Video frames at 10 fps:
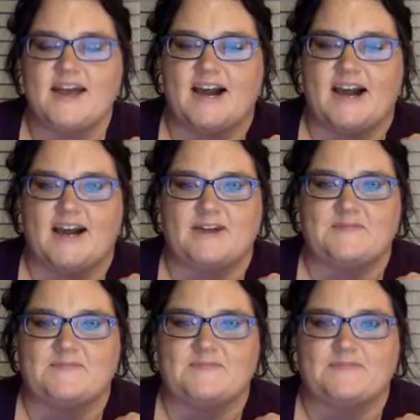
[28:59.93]

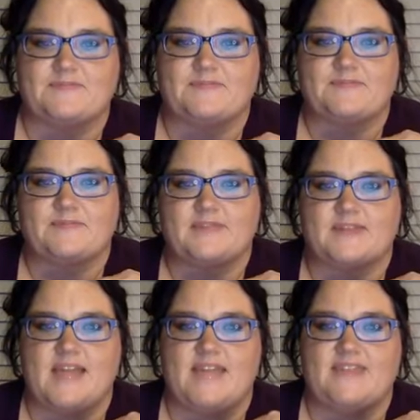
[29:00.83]
um,
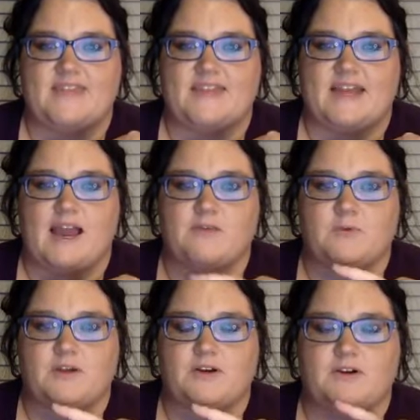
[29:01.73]
and then I
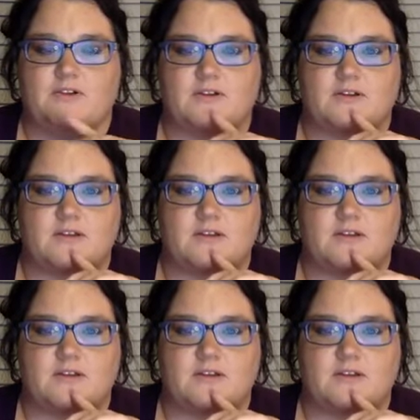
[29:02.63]
will